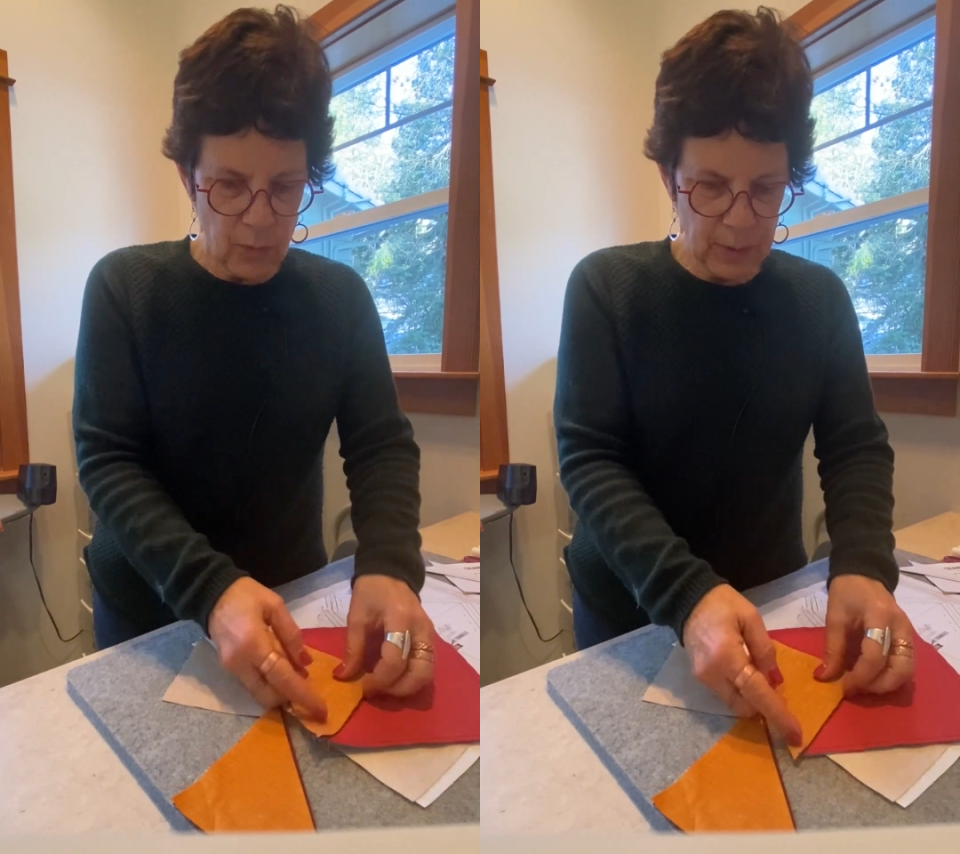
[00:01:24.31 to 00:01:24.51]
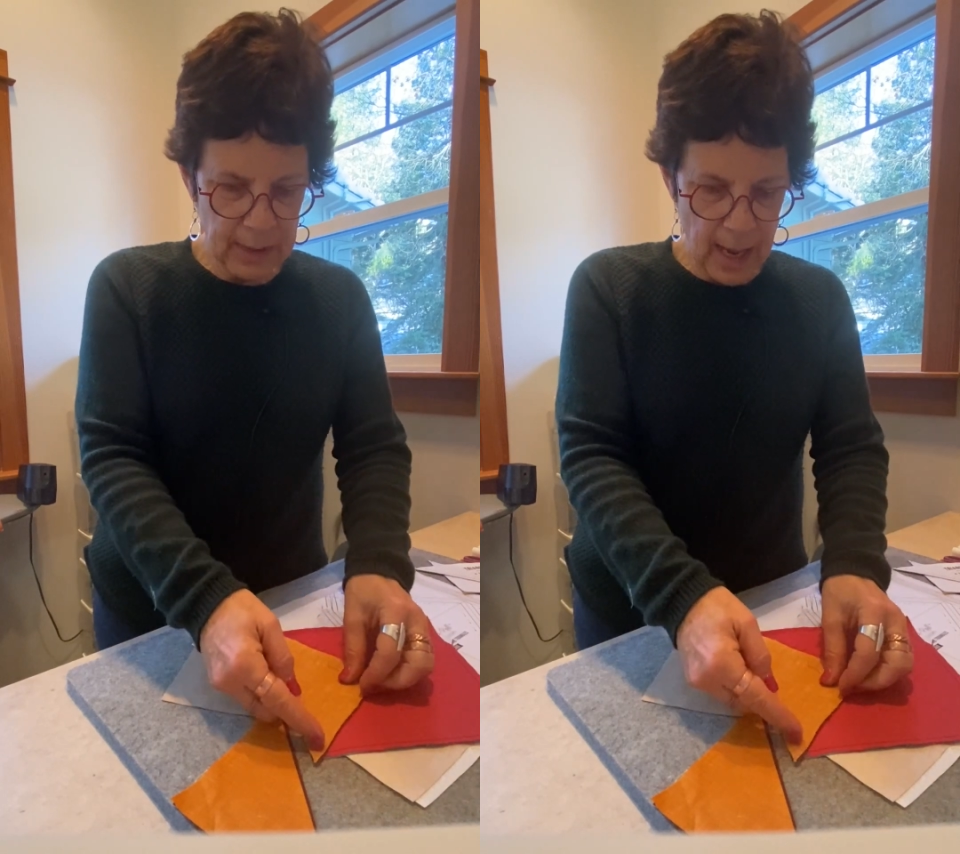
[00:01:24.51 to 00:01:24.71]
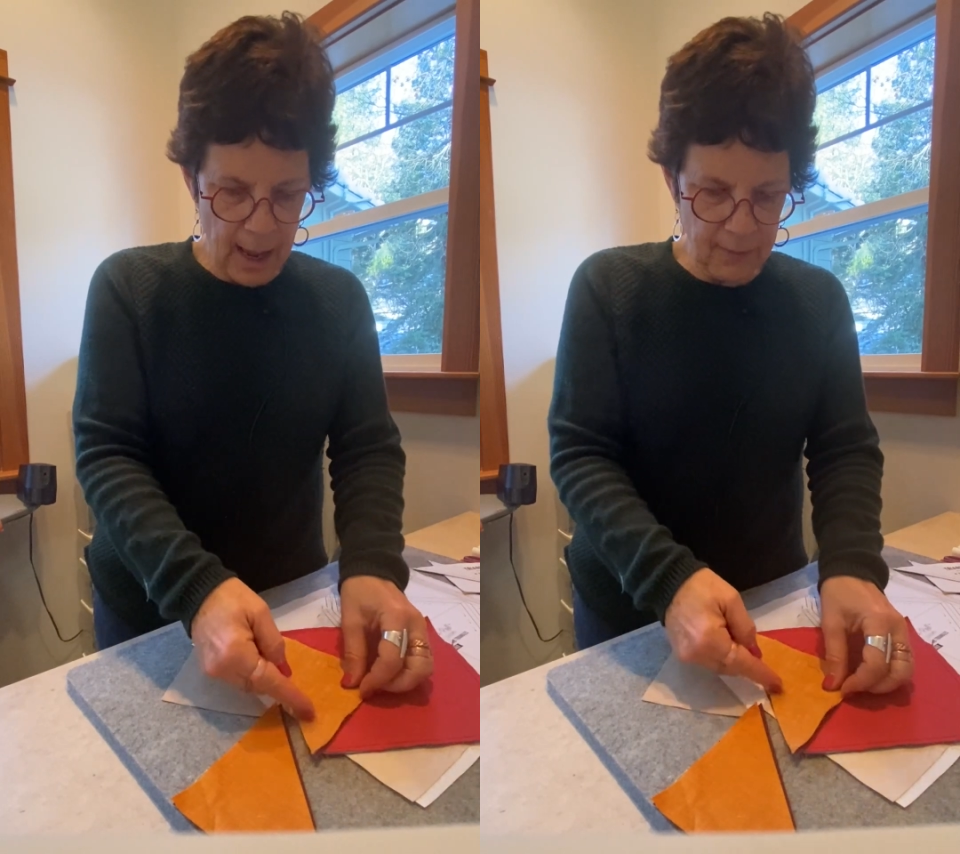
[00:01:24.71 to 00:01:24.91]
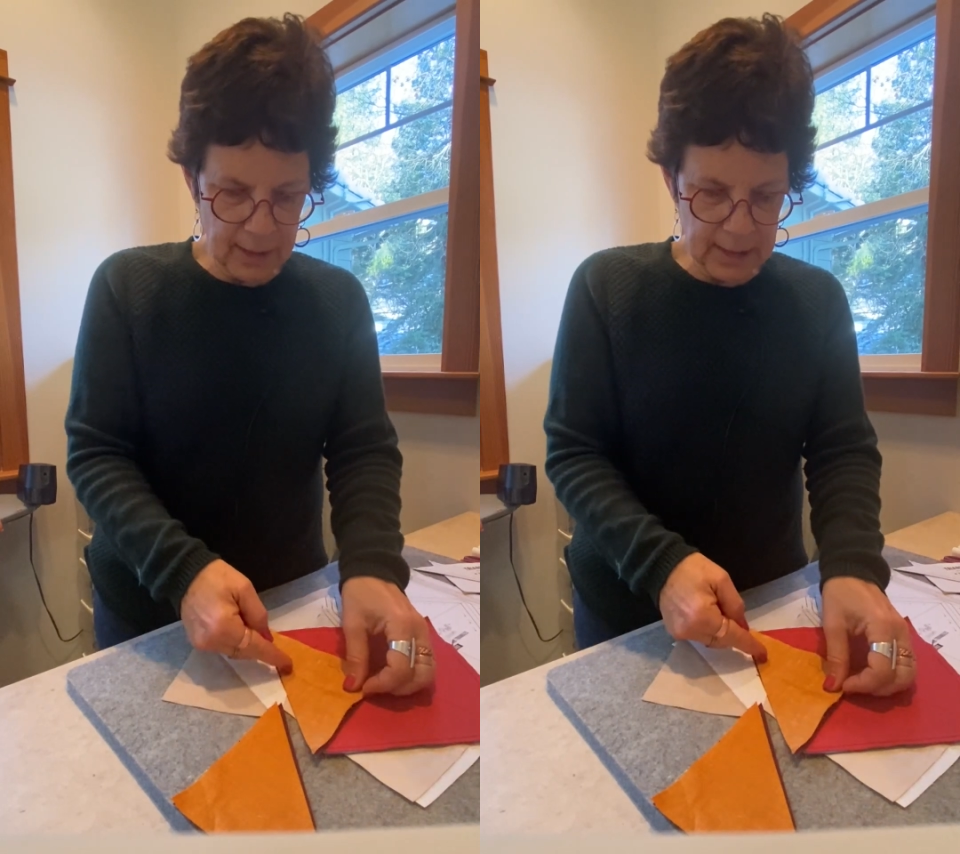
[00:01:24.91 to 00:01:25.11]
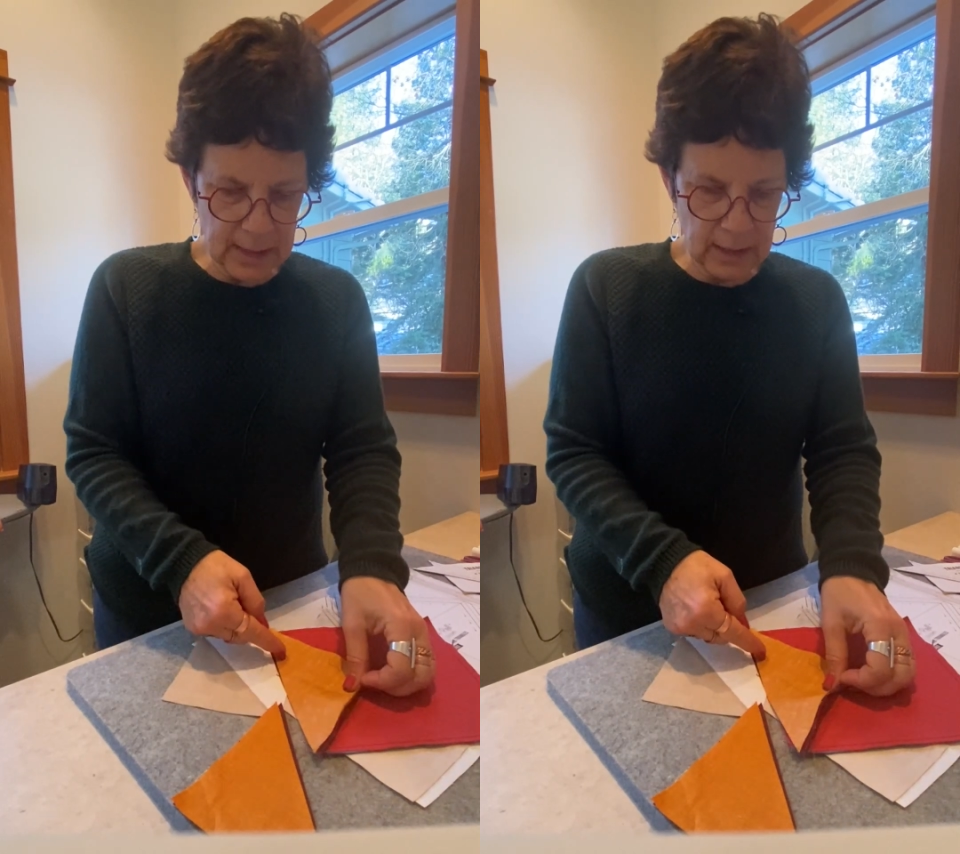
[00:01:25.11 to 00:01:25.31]
we'd have
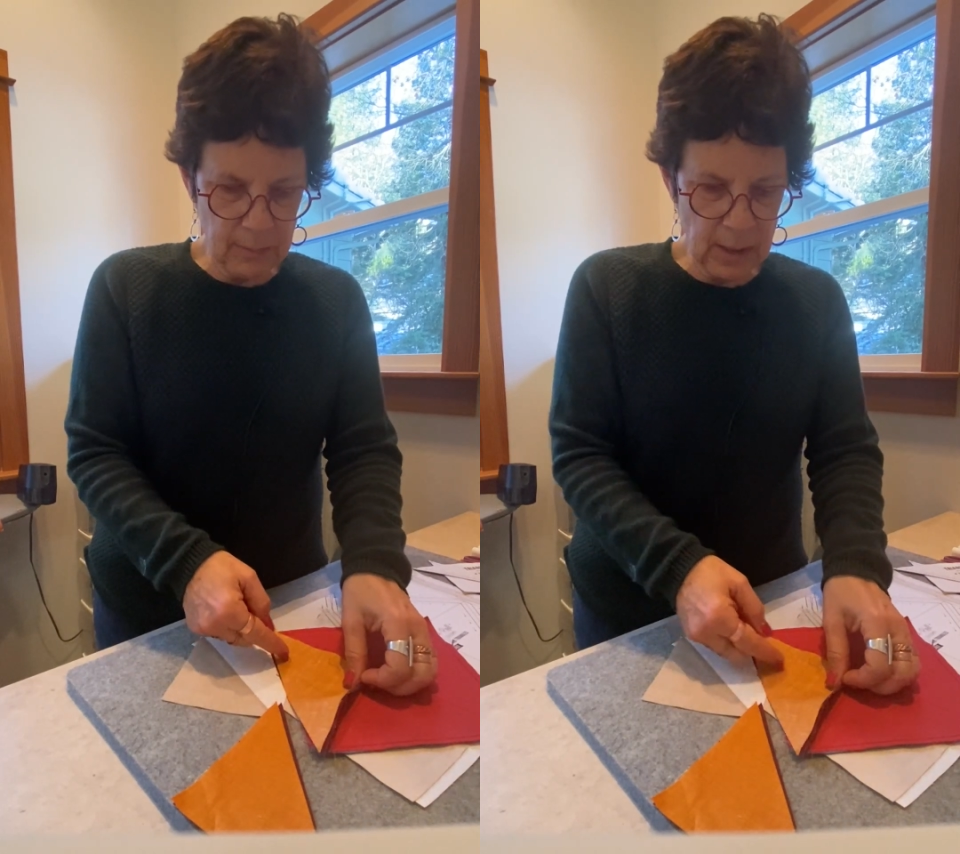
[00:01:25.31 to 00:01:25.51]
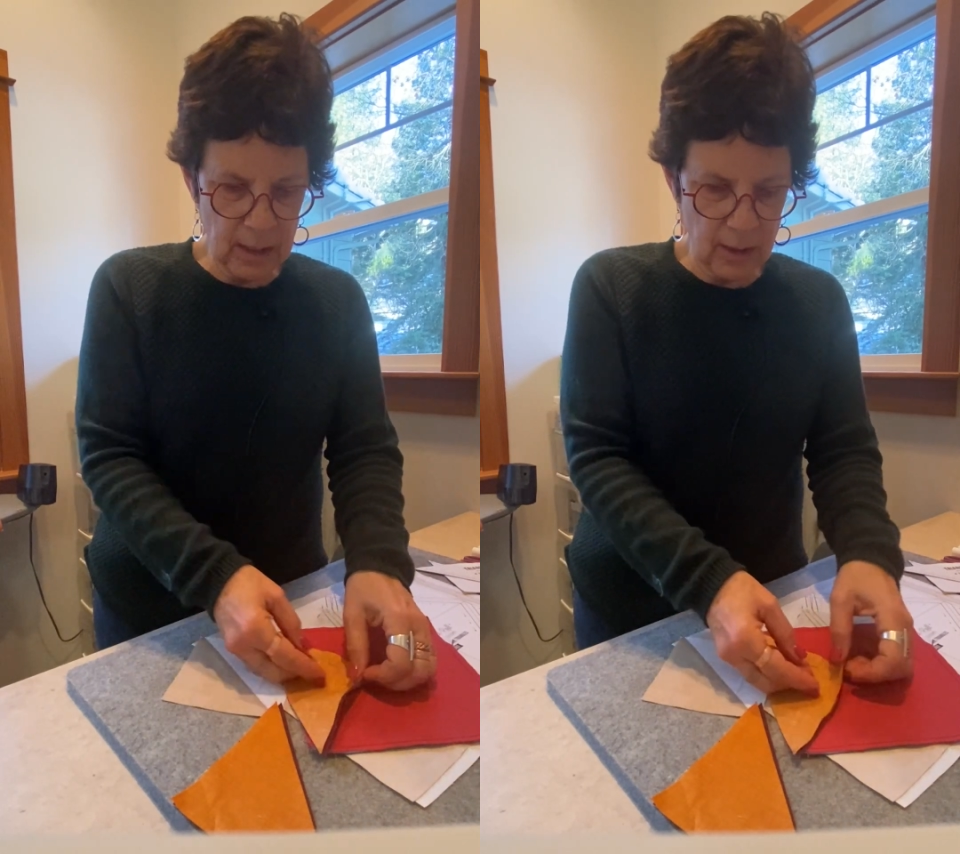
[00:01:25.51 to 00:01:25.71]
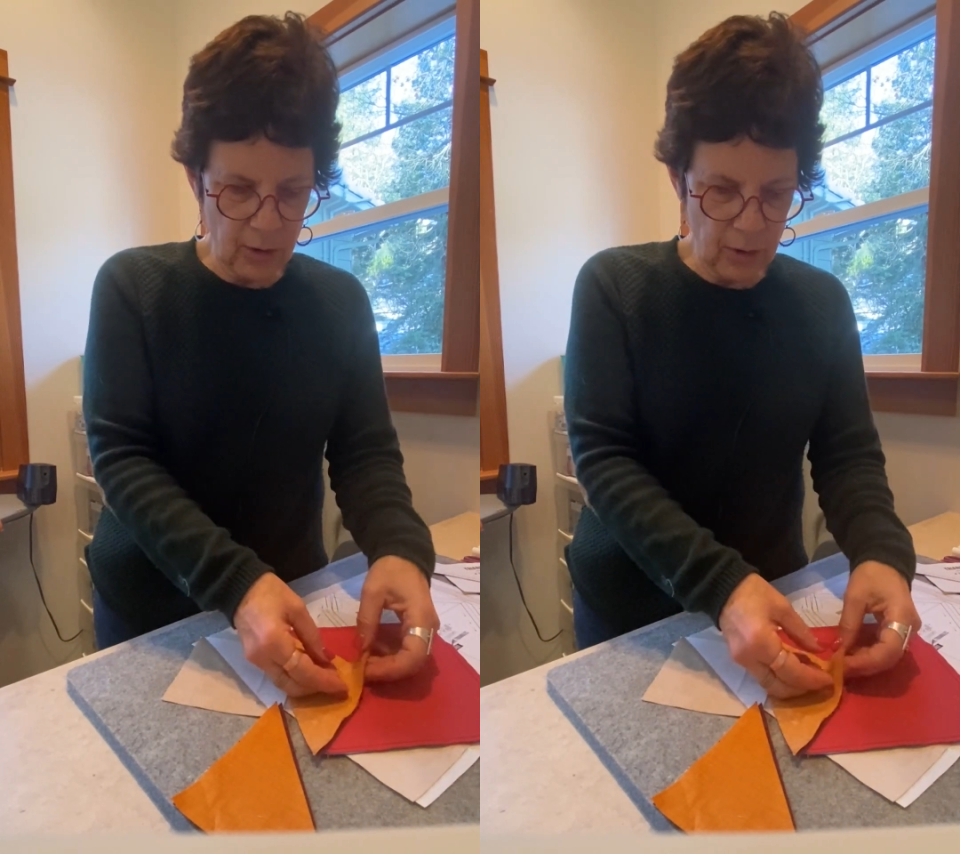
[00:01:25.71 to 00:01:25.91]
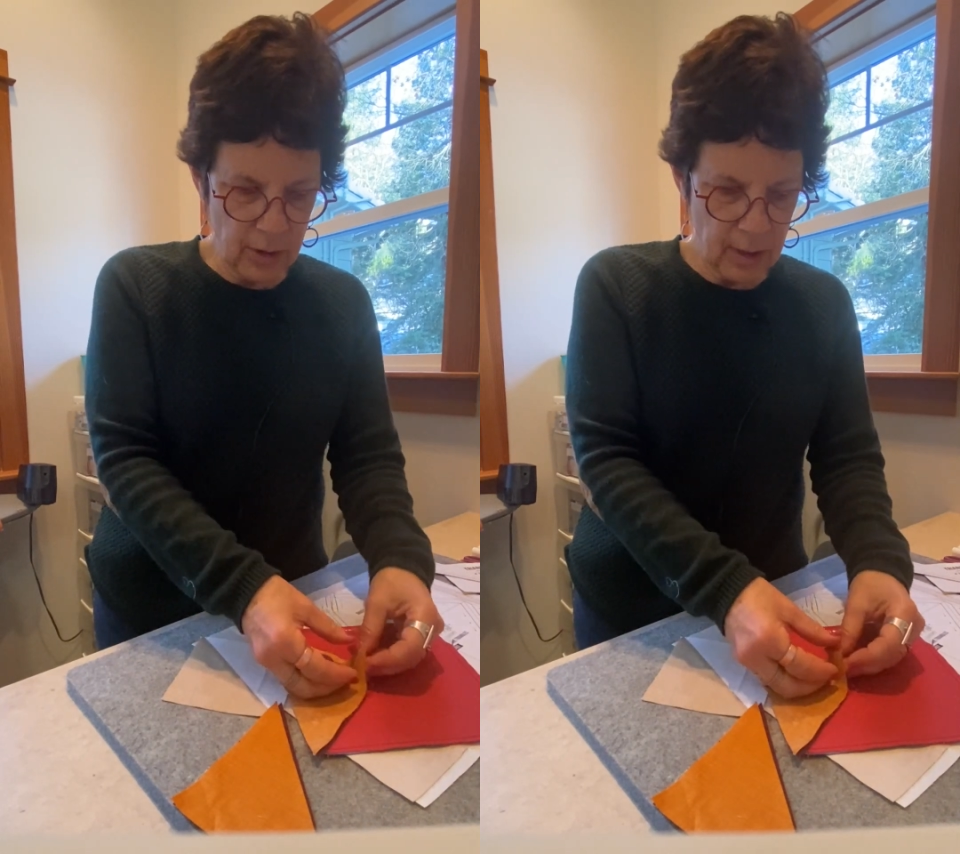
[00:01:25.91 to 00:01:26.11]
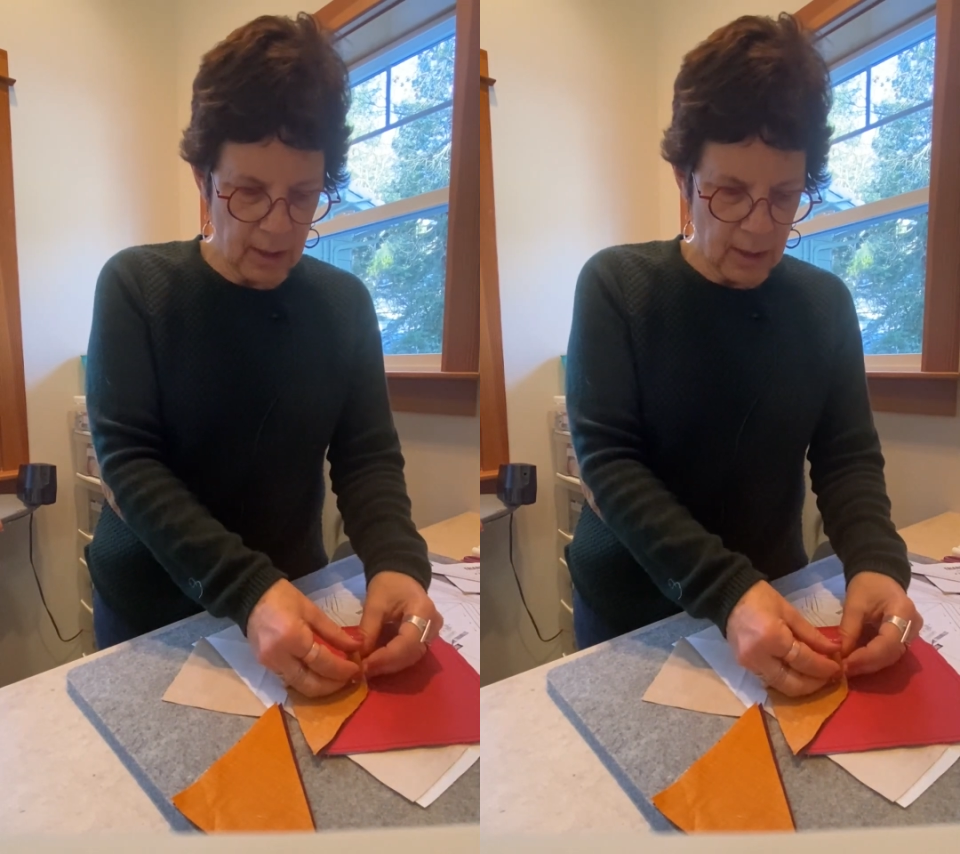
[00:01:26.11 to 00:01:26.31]
a seam
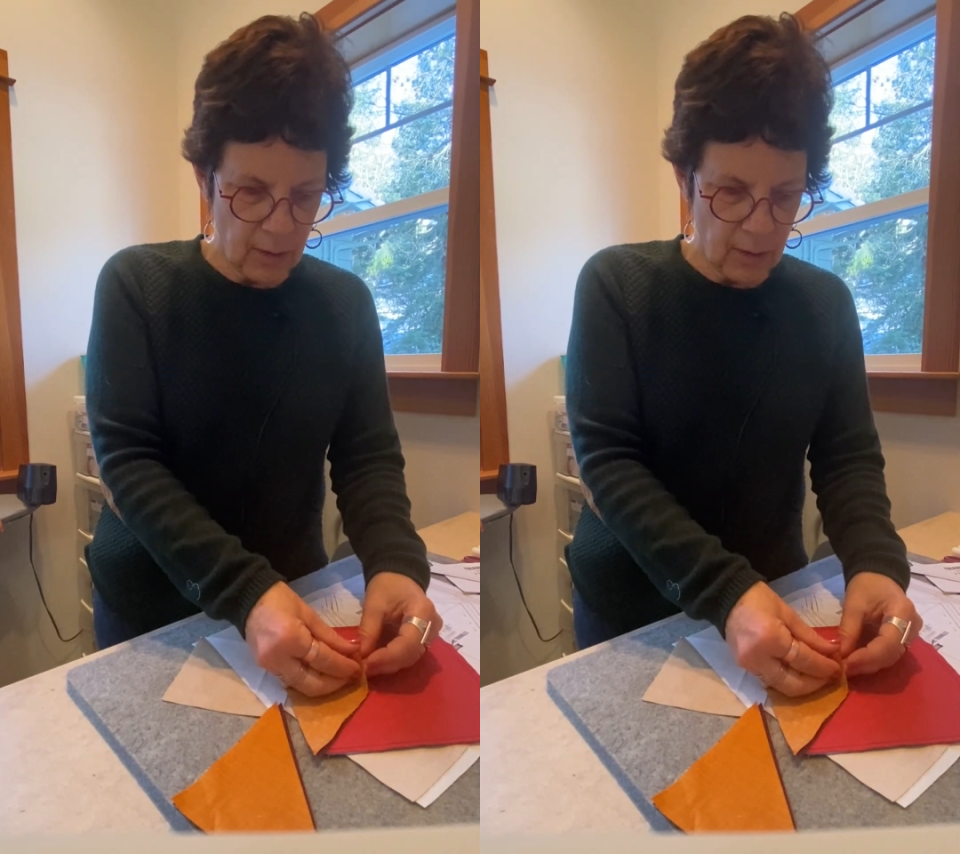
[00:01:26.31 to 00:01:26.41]
here,